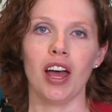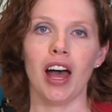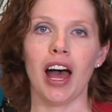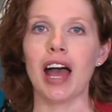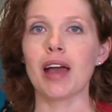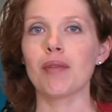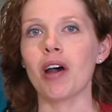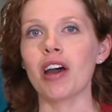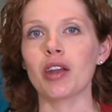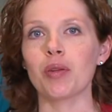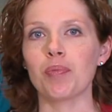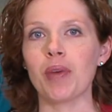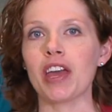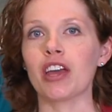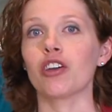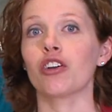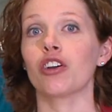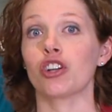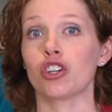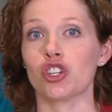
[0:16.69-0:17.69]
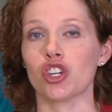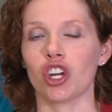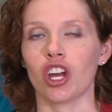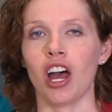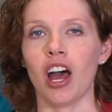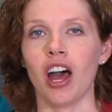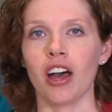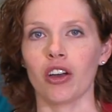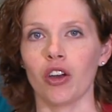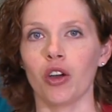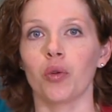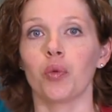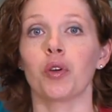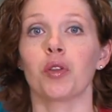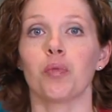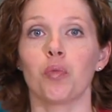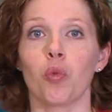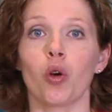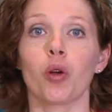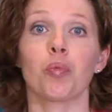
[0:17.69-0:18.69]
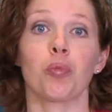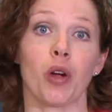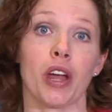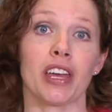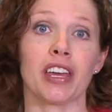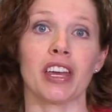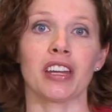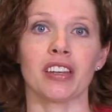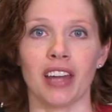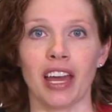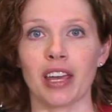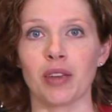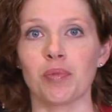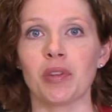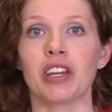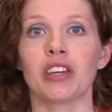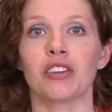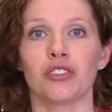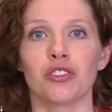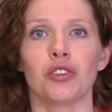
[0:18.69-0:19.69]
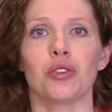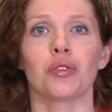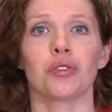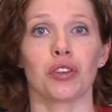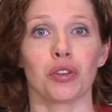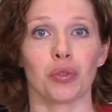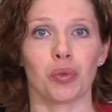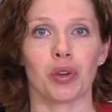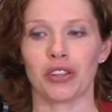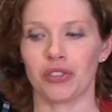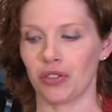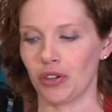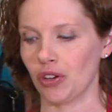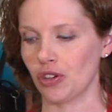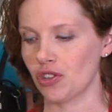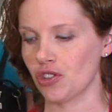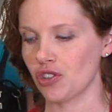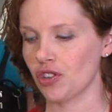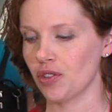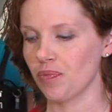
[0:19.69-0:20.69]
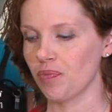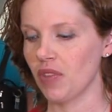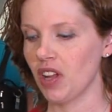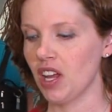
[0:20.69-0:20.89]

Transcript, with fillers: I'm Anna Baker in Chicago with more breaking diabetes news and research.